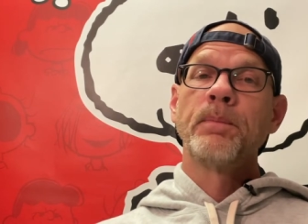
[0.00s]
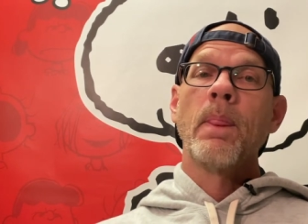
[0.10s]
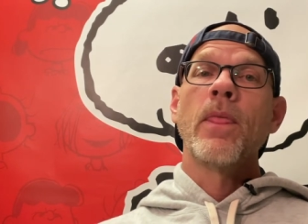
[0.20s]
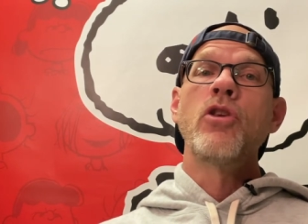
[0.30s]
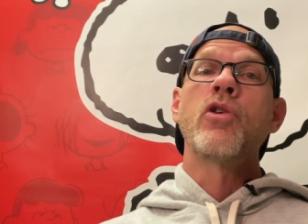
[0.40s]

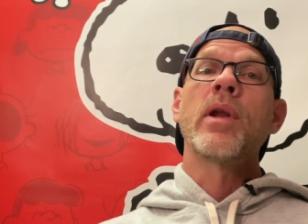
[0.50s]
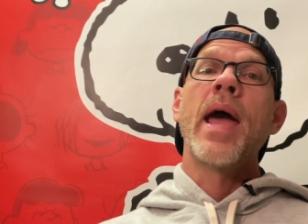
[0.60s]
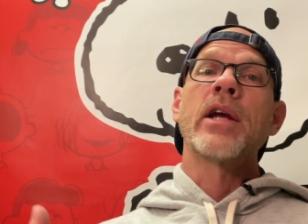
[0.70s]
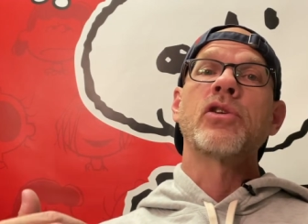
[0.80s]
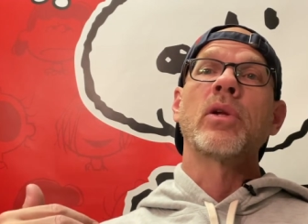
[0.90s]
you could
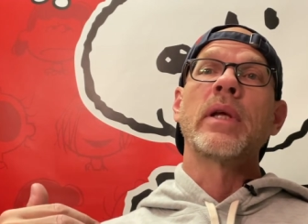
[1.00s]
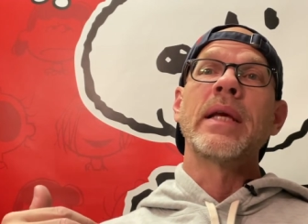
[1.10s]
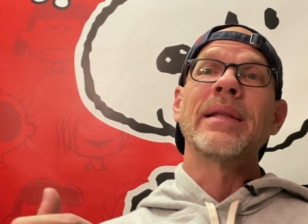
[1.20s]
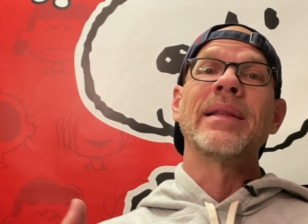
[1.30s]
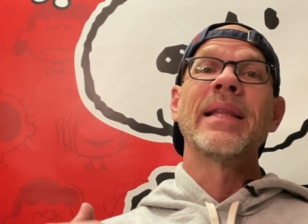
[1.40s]

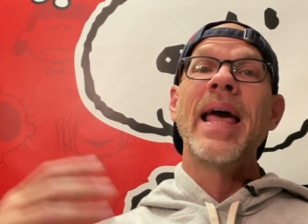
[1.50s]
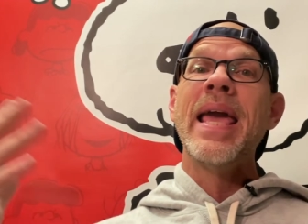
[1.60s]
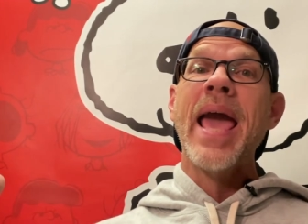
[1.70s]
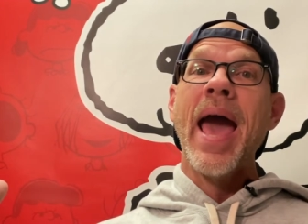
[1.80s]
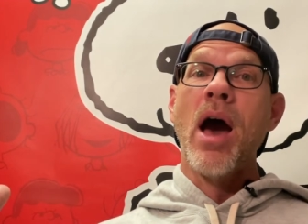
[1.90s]
actually
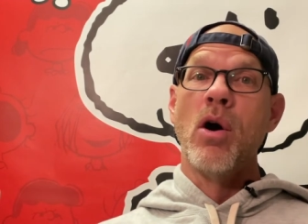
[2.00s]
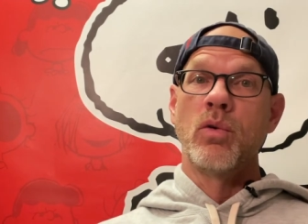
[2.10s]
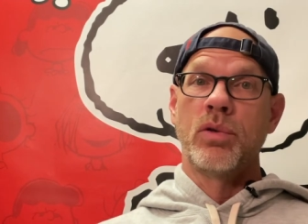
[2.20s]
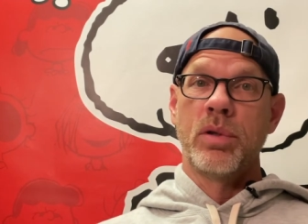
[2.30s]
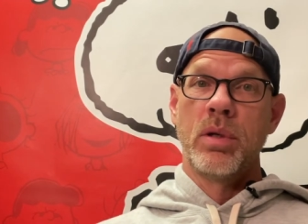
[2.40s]
lay
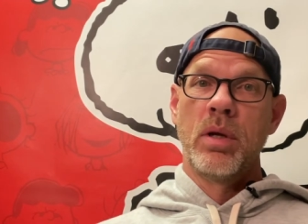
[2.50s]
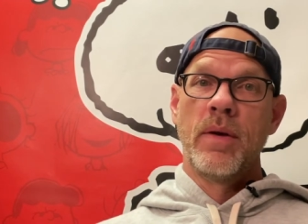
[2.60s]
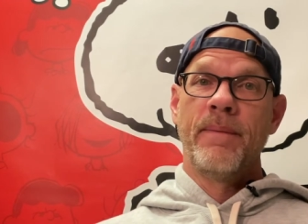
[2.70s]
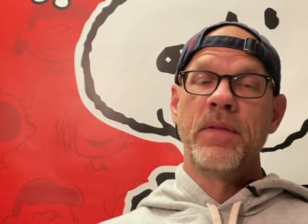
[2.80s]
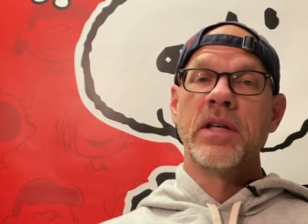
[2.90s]
out
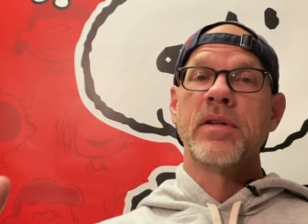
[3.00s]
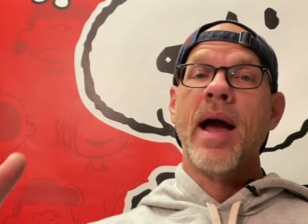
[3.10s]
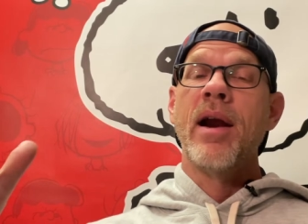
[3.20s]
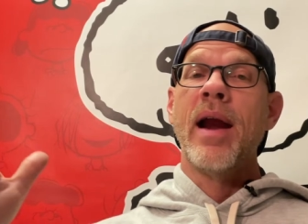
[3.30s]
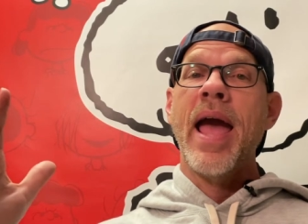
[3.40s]
the
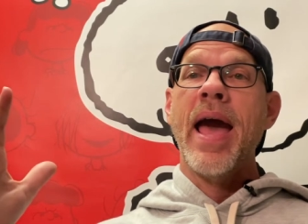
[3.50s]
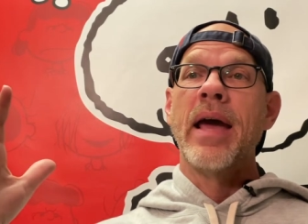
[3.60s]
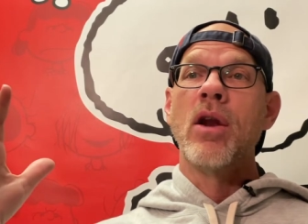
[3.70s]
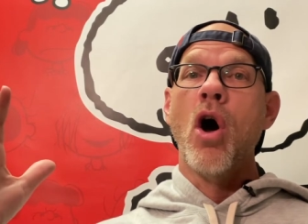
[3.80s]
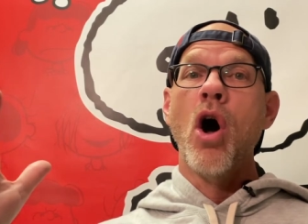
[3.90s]
entire
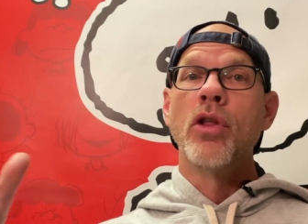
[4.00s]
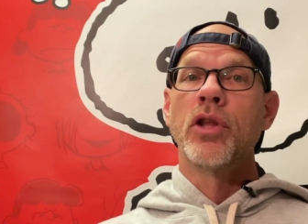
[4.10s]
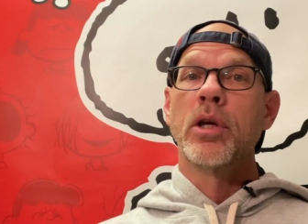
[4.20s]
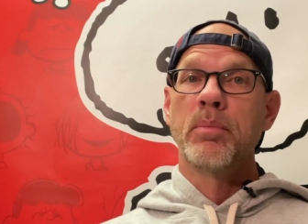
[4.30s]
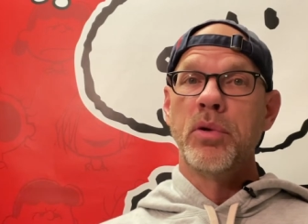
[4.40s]
ad on
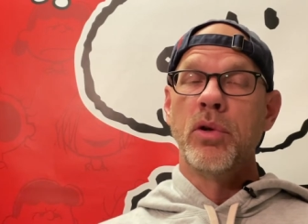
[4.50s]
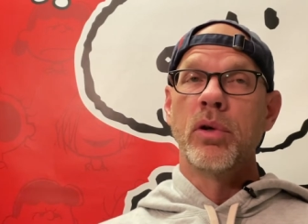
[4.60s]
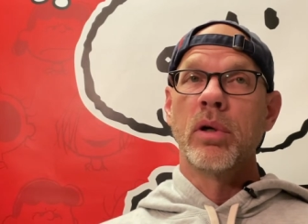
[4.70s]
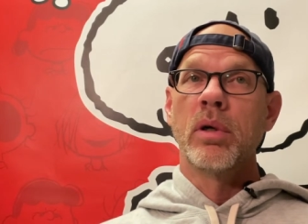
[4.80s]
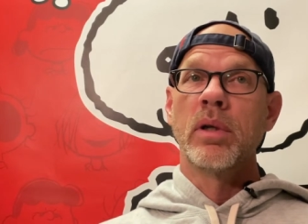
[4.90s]
the
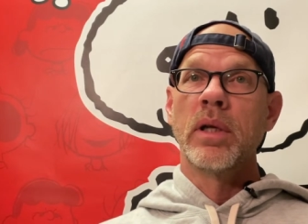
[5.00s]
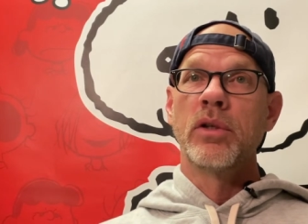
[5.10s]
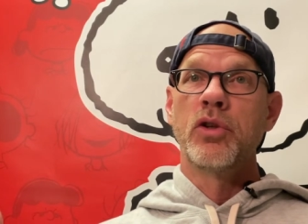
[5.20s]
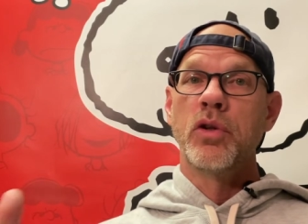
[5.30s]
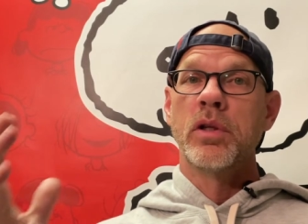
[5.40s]
computer,
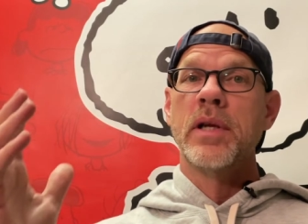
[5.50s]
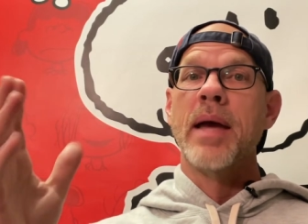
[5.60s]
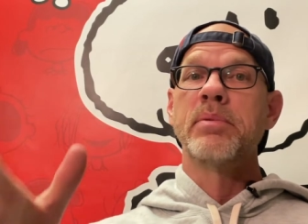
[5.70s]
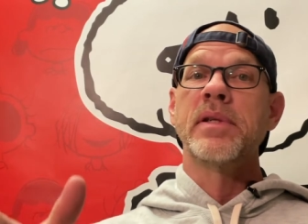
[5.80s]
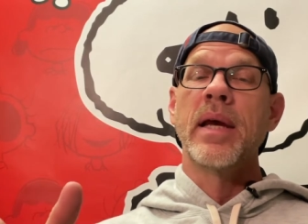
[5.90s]
do the
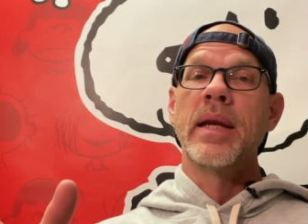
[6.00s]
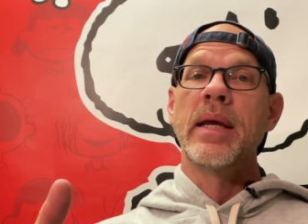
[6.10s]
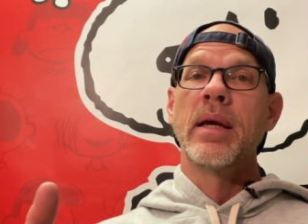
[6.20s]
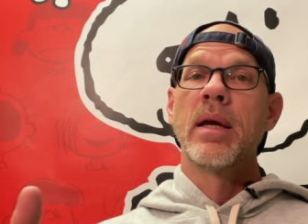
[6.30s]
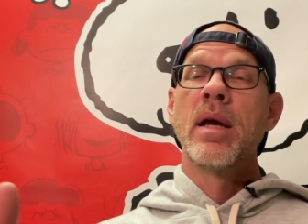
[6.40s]

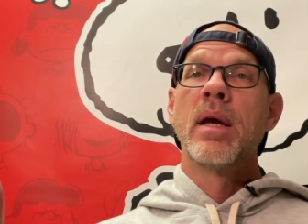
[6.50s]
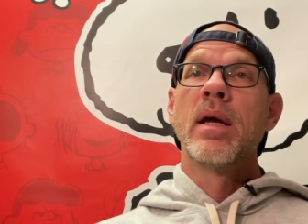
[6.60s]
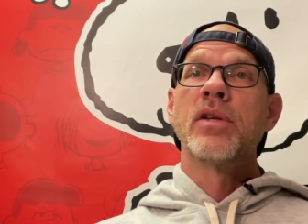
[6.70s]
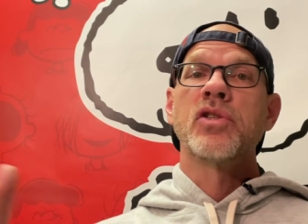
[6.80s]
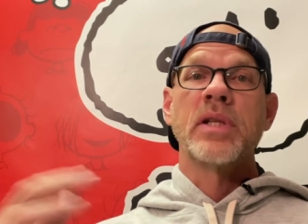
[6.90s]
typesetting,
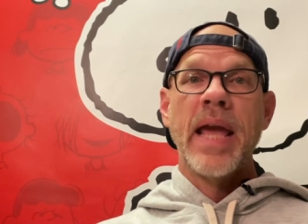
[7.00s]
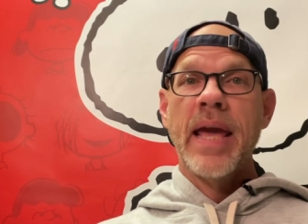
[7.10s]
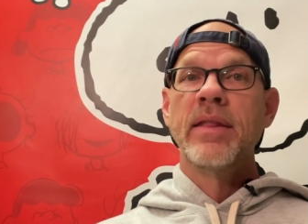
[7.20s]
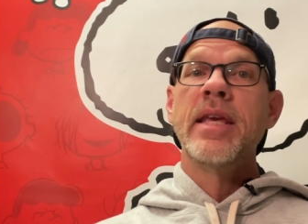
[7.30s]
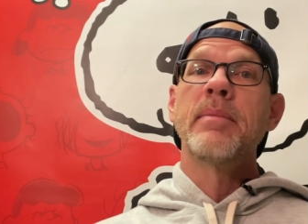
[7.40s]

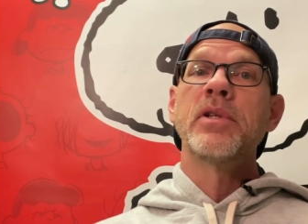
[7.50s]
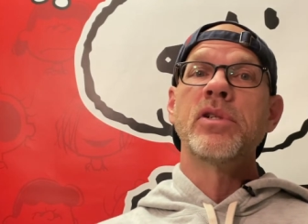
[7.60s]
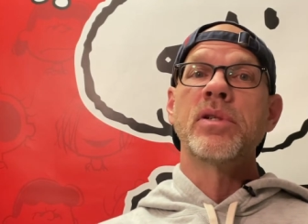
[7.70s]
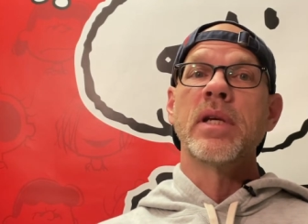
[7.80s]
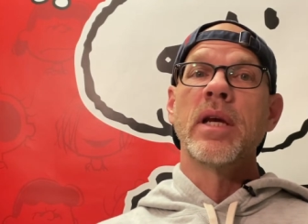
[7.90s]
scan the
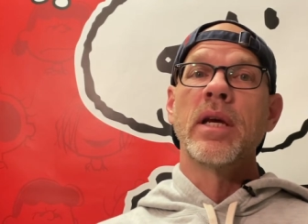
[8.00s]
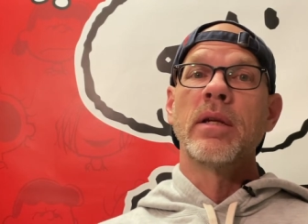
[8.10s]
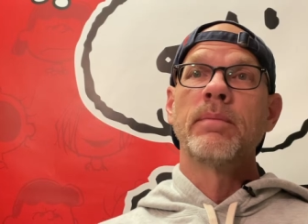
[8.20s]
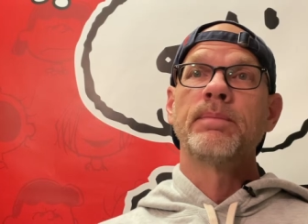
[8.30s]
images in,